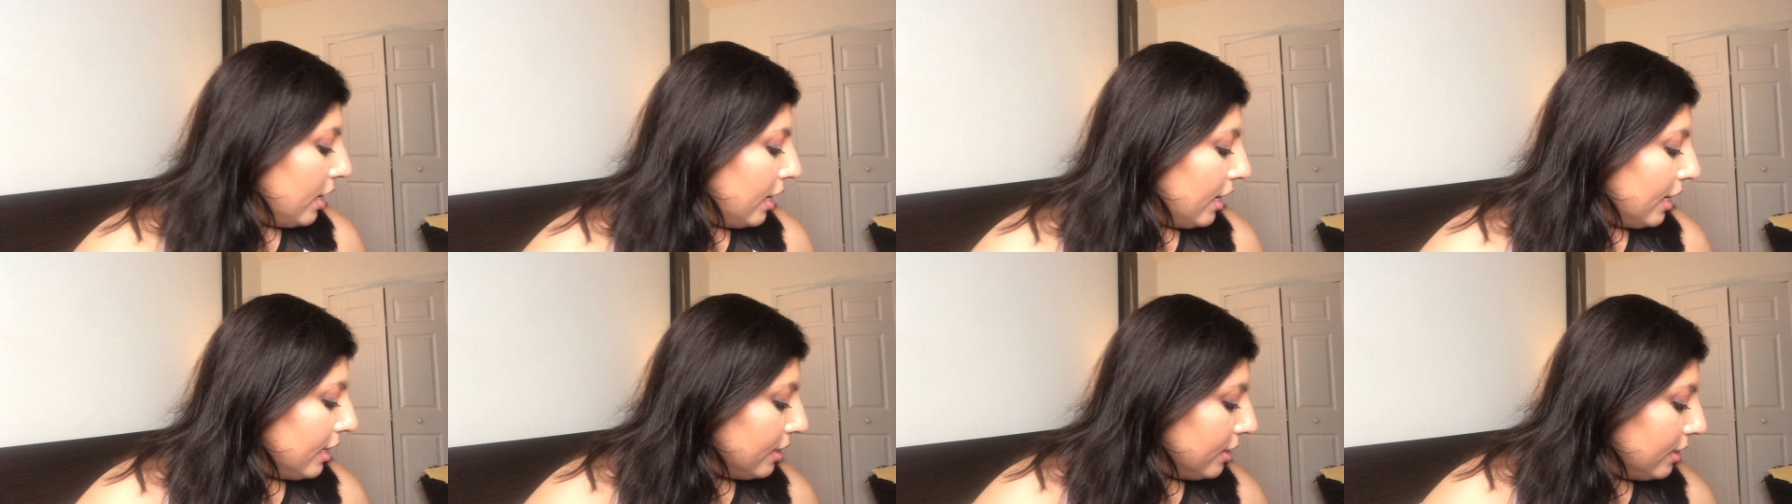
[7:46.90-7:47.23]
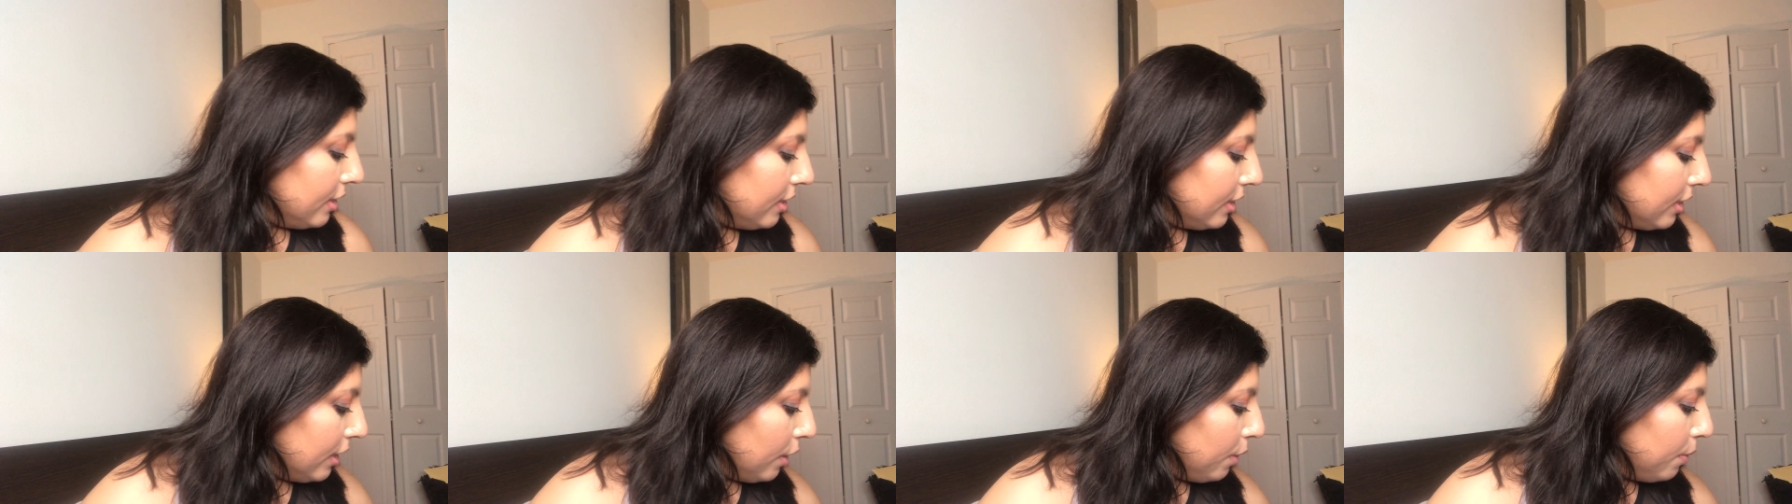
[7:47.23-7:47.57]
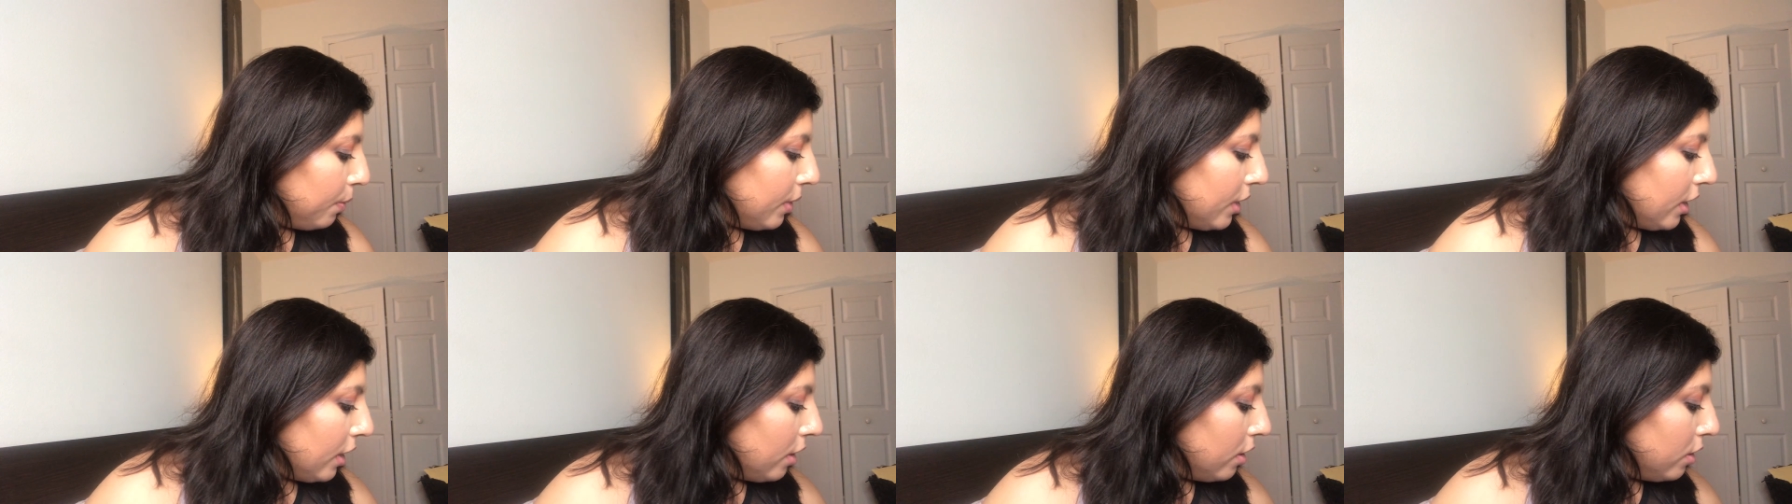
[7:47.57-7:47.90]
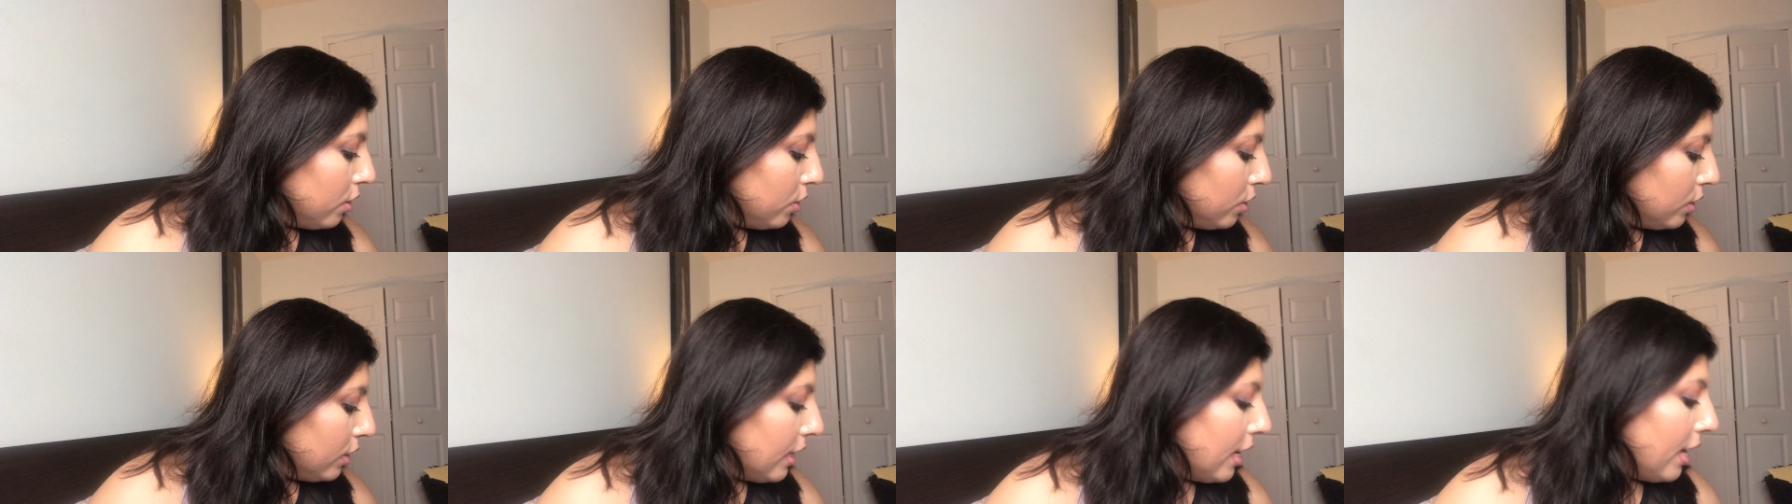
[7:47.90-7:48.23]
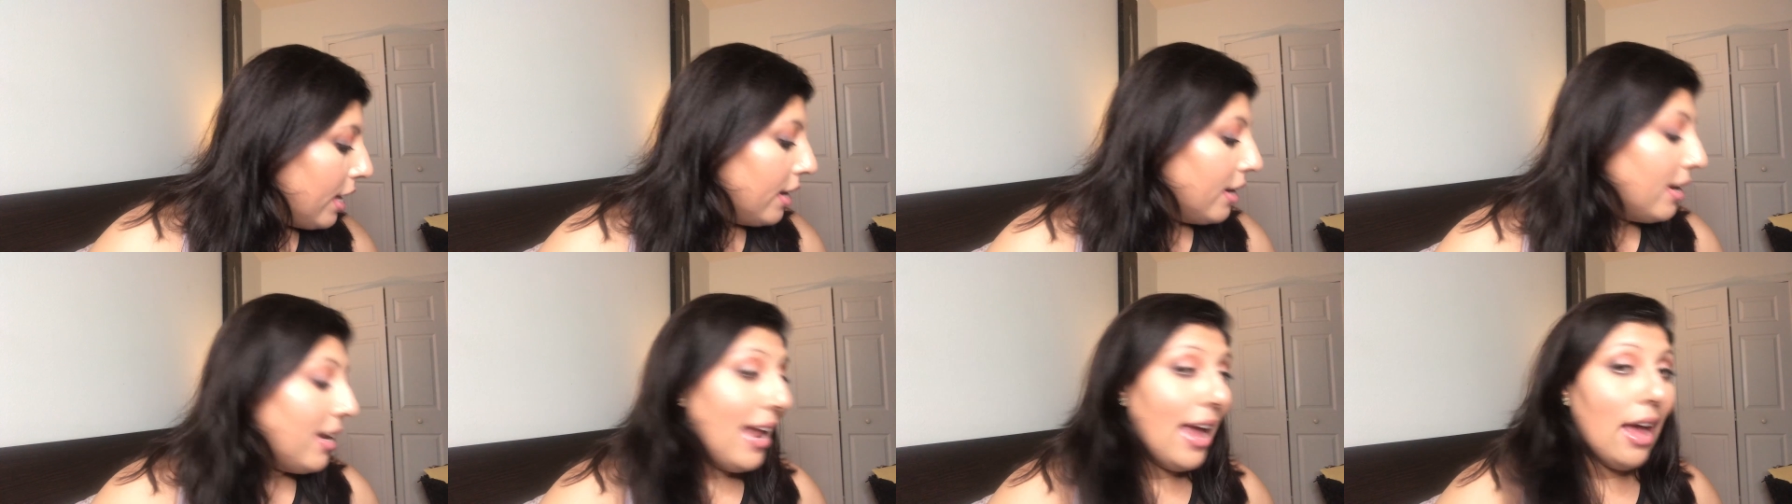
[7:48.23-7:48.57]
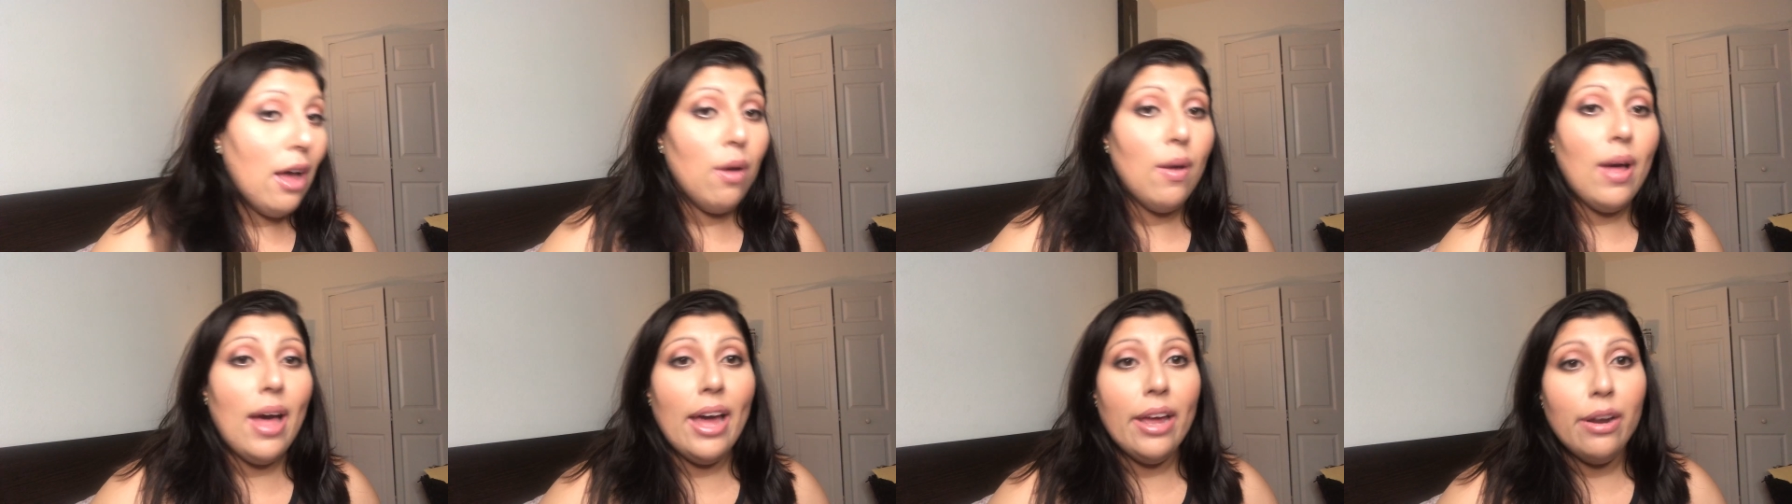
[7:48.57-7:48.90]
Let's see what else.
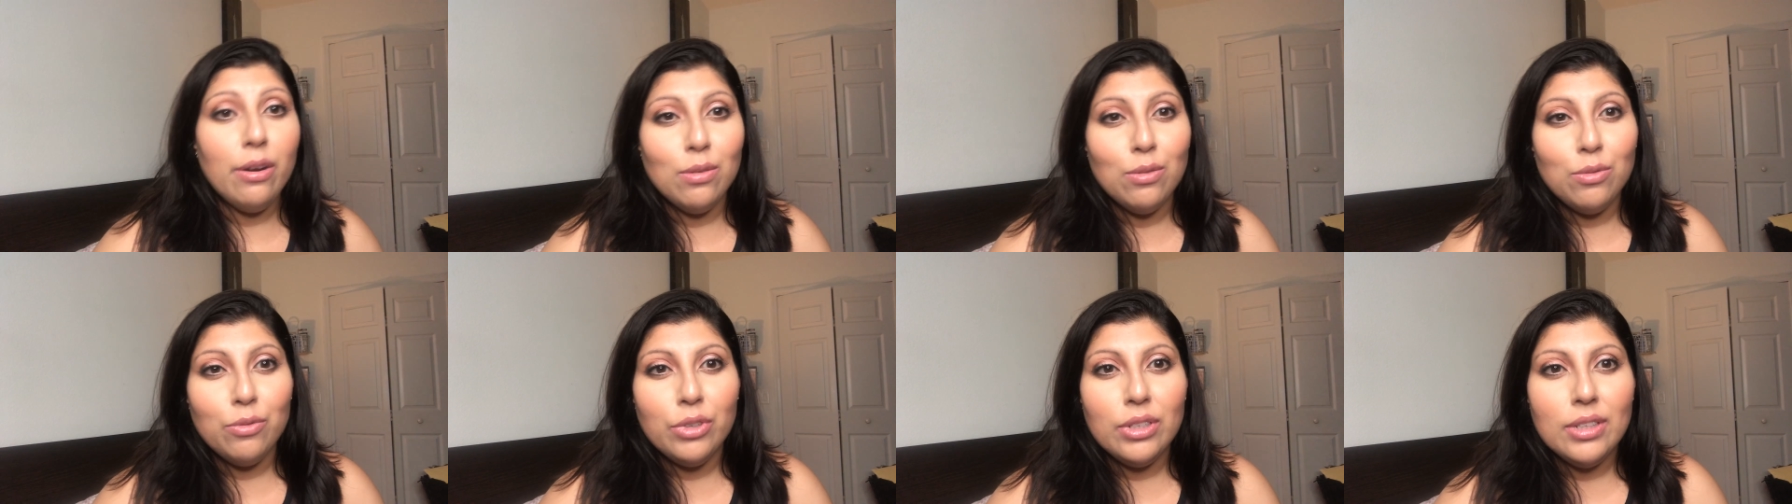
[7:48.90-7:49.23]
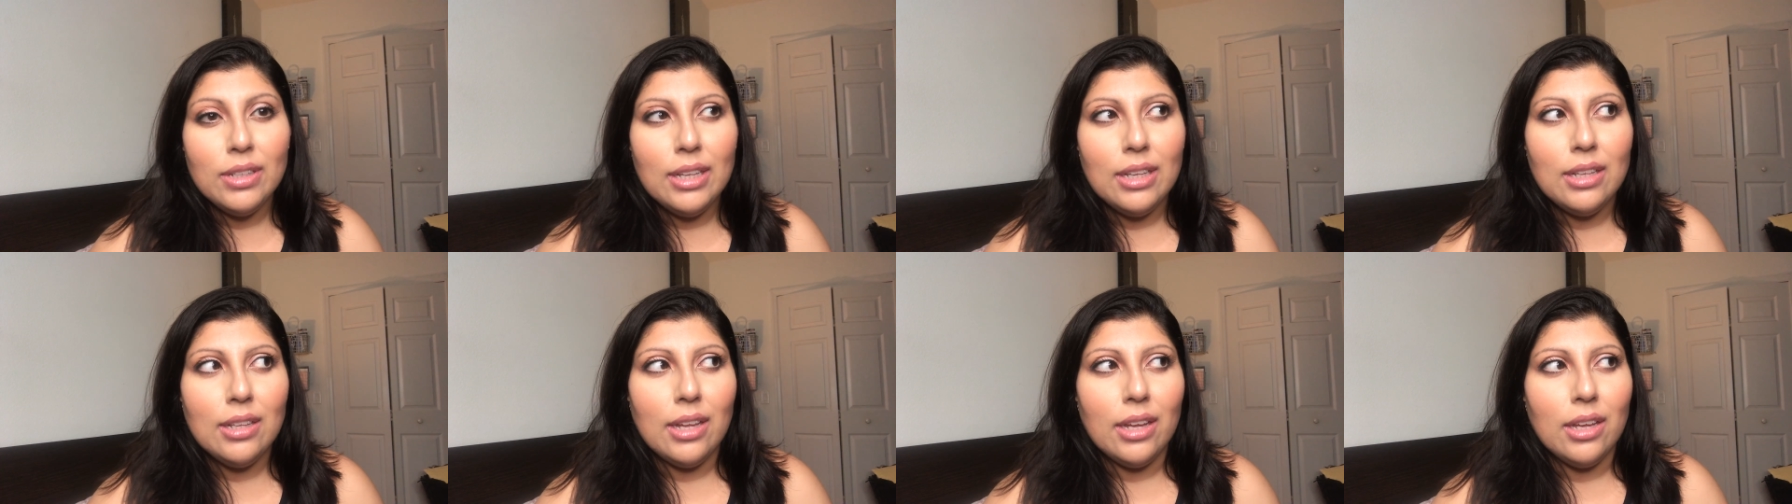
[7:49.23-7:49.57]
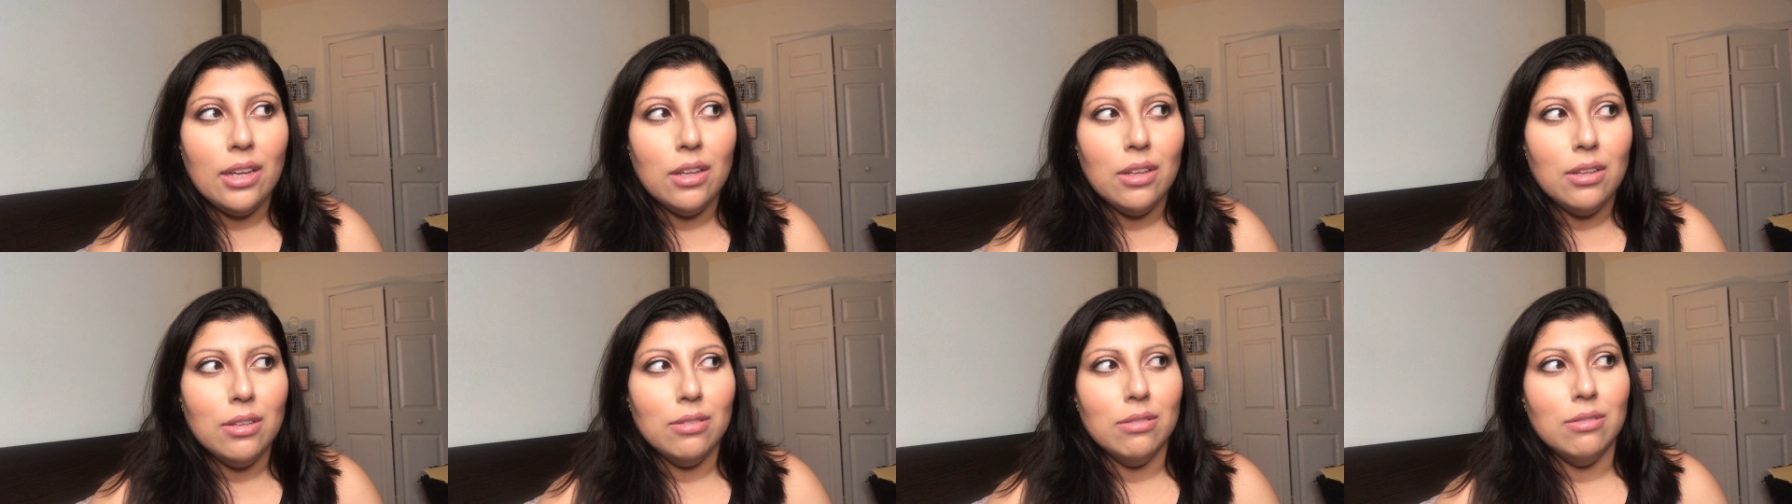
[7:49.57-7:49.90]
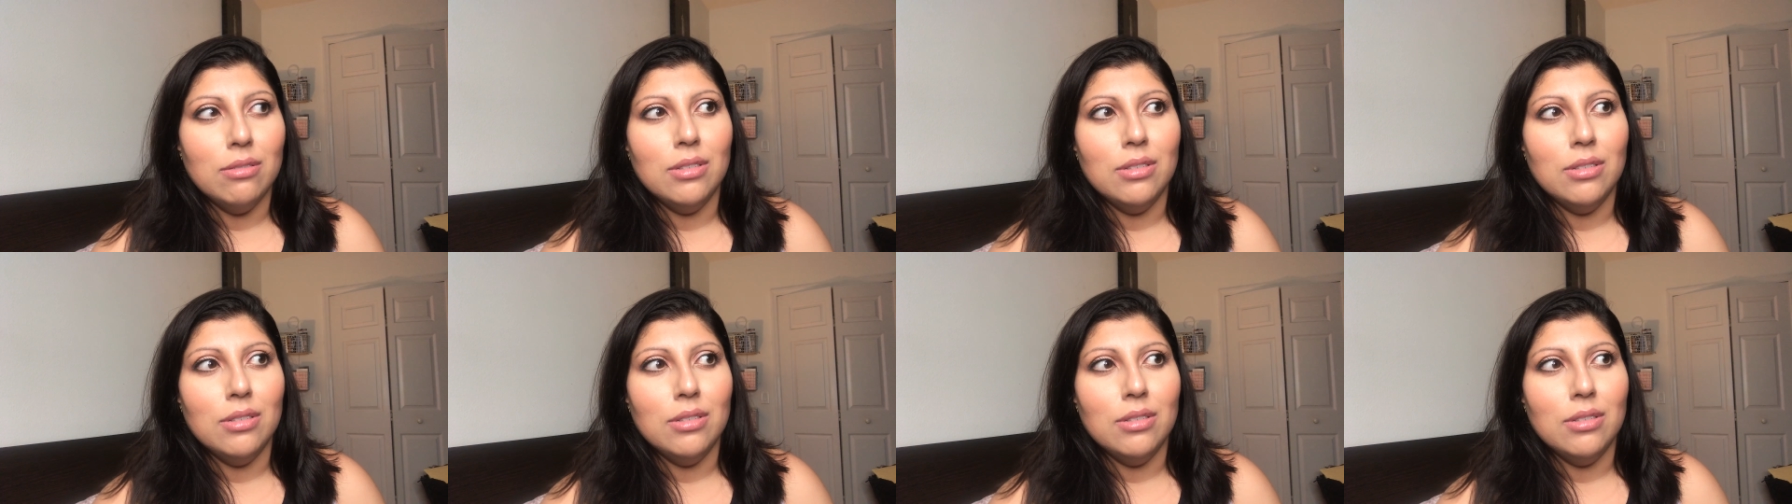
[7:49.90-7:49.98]
Now, I don't really like